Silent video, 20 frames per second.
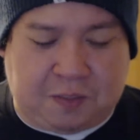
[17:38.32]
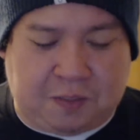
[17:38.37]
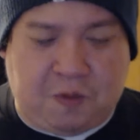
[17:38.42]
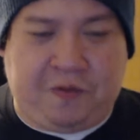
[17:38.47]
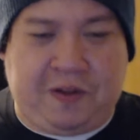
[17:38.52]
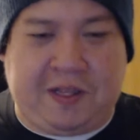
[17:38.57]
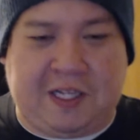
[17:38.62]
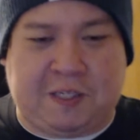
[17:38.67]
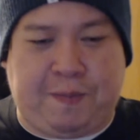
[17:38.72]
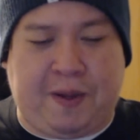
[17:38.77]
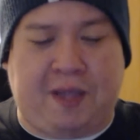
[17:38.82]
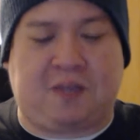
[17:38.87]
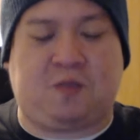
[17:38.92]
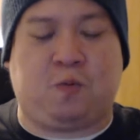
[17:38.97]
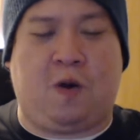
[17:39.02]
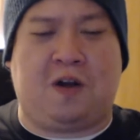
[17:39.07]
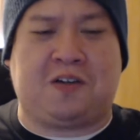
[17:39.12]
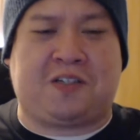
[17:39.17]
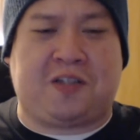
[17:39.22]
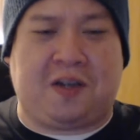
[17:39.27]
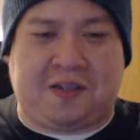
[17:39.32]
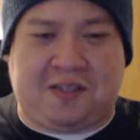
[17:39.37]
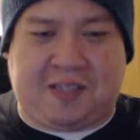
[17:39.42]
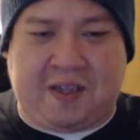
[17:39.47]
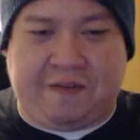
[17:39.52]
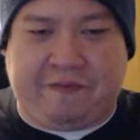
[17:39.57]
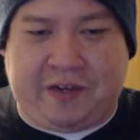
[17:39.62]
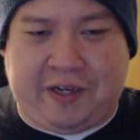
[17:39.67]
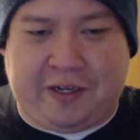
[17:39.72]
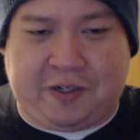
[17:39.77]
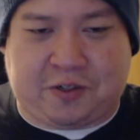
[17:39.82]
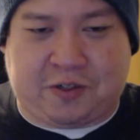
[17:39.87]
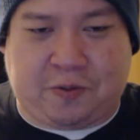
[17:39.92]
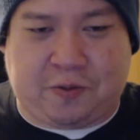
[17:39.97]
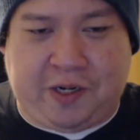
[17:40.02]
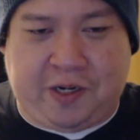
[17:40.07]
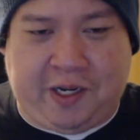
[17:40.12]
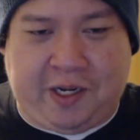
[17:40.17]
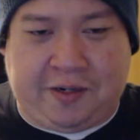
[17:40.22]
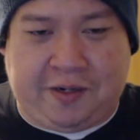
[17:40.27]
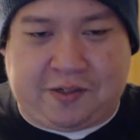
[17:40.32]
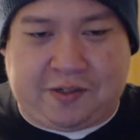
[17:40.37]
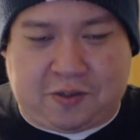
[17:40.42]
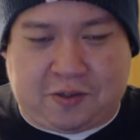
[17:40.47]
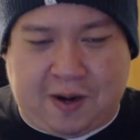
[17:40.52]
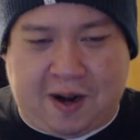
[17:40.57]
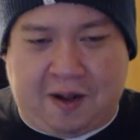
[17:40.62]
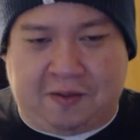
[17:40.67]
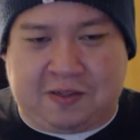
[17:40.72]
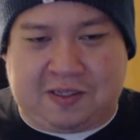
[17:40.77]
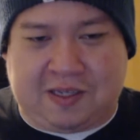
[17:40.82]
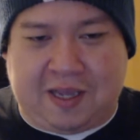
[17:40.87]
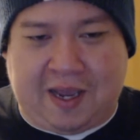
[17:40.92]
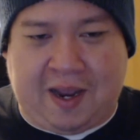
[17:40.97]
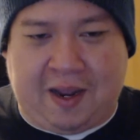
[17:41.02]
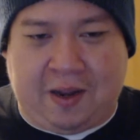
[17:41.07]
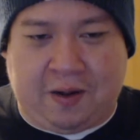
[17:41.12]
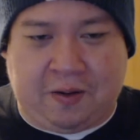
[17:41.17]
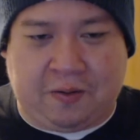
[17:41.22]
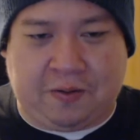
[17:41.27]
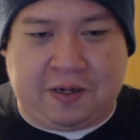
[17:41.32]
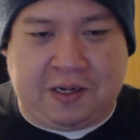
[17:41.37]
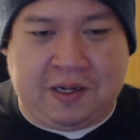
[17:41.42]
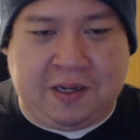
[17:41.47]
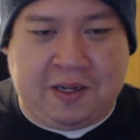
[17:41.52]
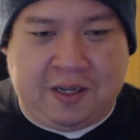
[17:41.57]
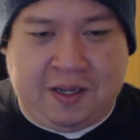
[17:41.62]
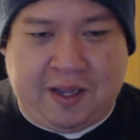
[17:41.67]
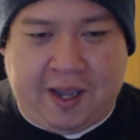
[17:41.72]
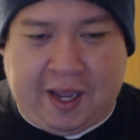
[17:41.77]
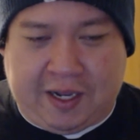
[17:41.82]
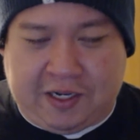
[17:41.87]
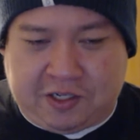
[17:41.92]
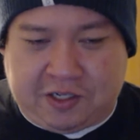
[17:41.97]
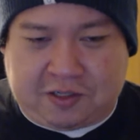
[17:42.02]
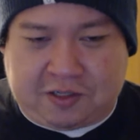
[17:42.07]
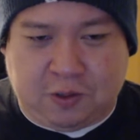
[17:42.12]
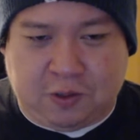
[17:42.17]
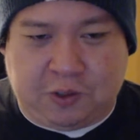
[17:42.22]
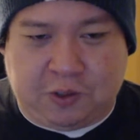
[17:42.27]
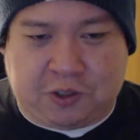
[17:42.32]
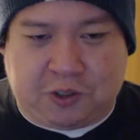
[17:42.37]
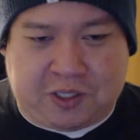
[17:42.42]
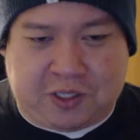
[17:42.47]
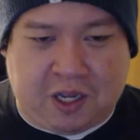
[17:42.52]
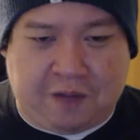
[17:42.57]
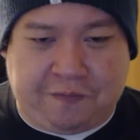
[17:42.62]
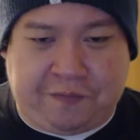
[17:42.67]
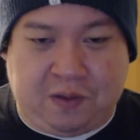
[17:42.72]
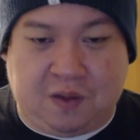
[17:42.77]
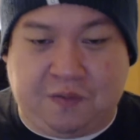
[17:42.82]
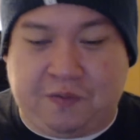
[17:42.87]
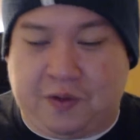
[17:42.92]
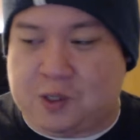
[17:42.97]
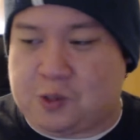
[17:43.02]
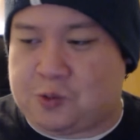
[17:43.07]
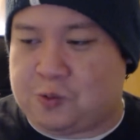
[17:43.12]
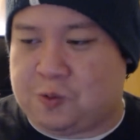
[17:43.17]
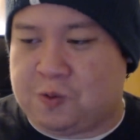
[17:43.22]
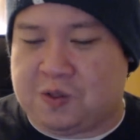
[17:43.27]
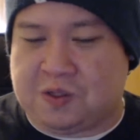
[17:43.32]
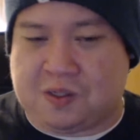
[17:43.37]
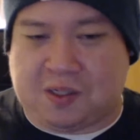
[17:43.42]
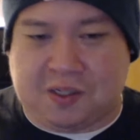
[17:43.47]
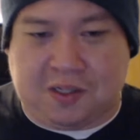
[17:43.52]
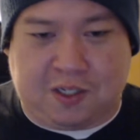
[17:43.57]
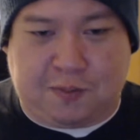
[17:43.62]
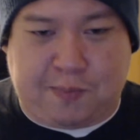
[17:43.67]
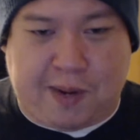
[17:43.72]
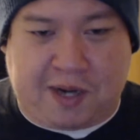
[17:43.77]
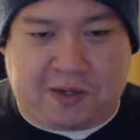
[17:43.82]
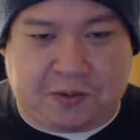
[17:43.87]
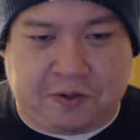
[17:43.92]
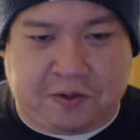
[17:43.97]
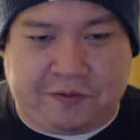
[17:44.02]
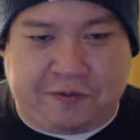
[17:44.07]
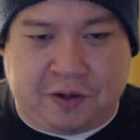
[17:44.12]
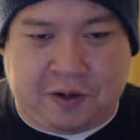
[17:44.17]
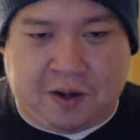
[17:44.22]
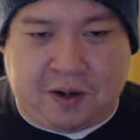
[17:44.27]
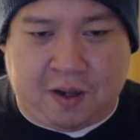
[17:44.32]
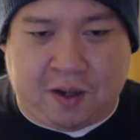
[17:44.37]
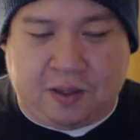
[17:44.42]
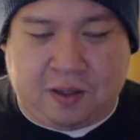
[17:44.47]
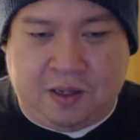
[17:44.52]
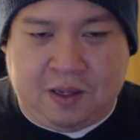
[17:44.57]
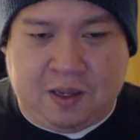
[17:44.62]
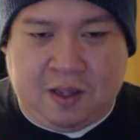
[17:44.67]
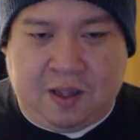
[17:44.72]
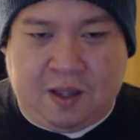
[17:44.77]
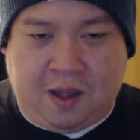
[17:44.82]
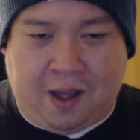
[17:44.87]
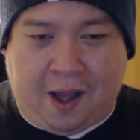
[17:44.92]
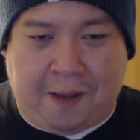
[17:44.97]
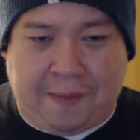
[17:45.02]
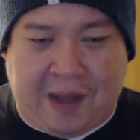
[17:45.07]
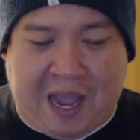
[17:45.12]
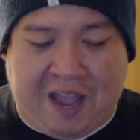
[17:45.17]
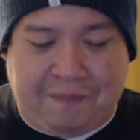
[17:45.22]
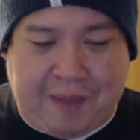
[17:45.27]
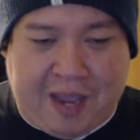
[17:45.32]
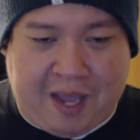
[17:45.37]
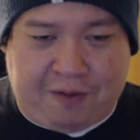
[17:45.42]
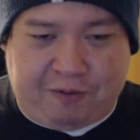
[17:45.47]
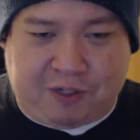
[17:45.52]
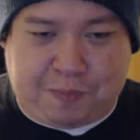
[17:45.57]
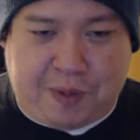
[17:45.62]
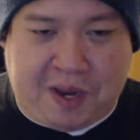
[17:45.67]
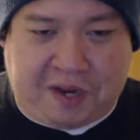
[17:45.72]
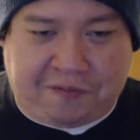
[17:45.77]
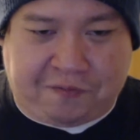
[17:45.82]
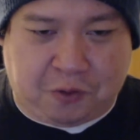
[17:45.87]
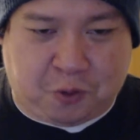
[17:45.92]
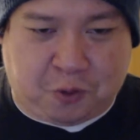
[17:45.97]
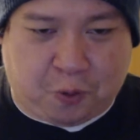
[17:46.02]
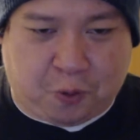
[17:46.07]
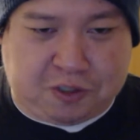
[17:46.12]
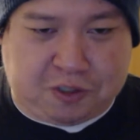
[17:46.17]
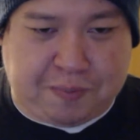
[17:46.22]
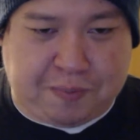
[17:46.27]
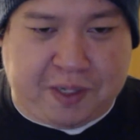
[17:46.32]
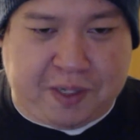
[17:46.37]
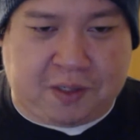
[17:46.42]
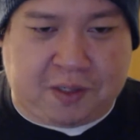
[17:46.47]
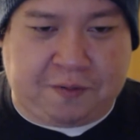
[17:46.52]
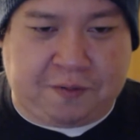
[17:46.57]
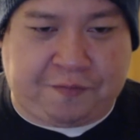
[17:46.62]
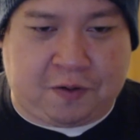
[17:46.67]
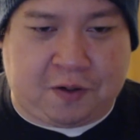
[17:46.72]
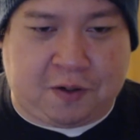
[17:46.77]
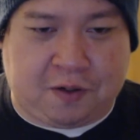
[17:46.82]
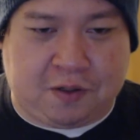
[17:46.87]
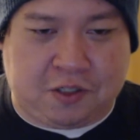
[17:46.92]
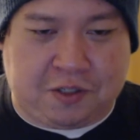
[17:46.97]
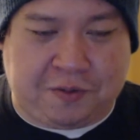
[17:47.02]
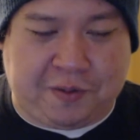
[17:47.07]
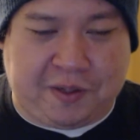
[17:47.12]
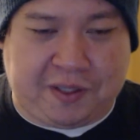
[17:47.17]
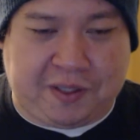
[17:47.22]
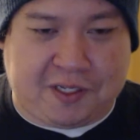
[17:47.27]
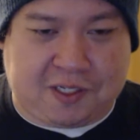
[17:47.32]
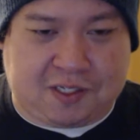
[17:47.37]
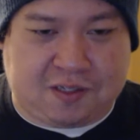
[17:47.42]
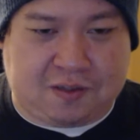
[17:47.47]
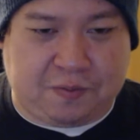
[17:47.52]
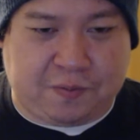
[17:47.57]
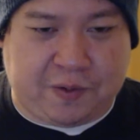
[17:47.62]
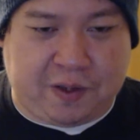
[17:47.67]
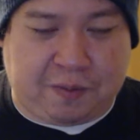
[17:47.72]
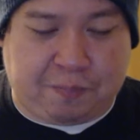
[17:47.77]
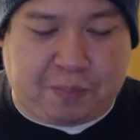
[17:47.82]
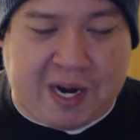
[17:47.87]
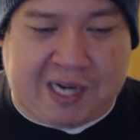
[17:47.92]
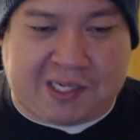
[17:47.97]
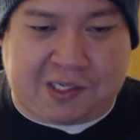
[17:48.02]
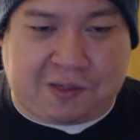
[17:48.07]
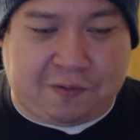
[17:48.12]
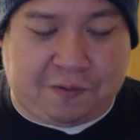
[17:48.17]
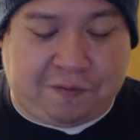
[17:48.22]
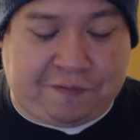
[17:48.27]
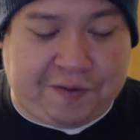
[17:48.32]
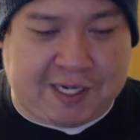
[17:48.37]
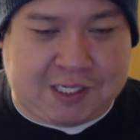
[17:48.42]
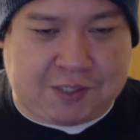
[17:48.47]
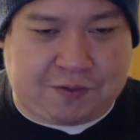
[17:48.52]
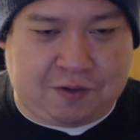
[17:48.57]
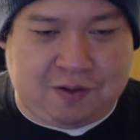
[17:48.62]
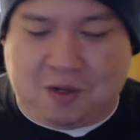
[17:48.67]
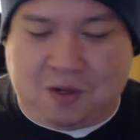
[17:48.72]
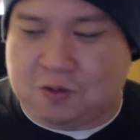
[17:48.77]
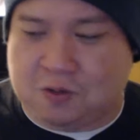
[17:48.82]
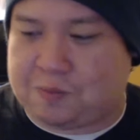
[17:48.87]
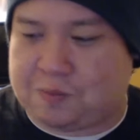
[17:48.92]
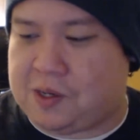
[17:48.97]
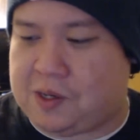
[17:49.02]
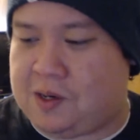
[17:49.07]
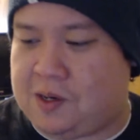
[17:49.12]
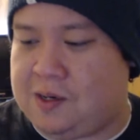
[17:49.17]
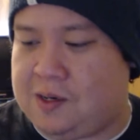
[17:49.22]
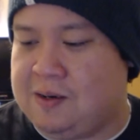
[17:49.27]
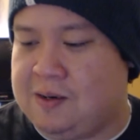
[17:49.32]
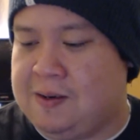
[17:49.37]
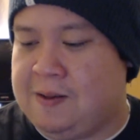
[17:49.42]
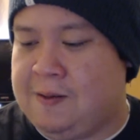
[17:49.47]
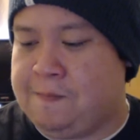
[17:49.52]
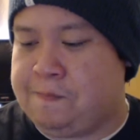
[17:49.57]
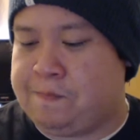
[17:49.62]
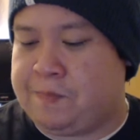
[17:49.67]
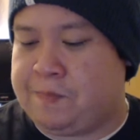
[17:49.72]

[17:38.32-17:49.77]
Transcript: It's a movie that's best watched on a 70-inch screen, surround sound, and just lose yourself in the visuals and the spectacle of it all. I have mad respect for George Miller for doing this with practical effects for the most part.